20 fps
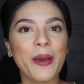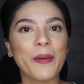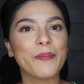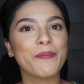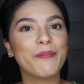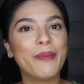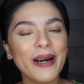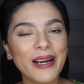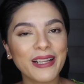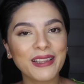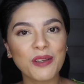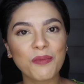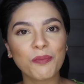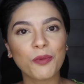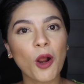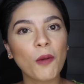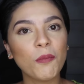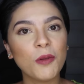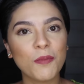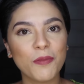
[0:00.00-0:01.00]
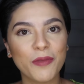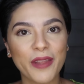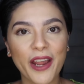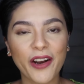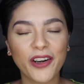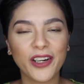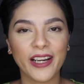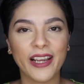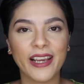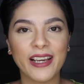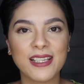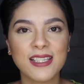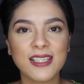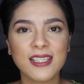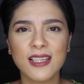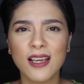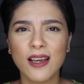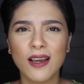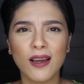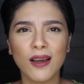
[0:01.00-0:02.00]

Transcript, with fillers: But the problem there is,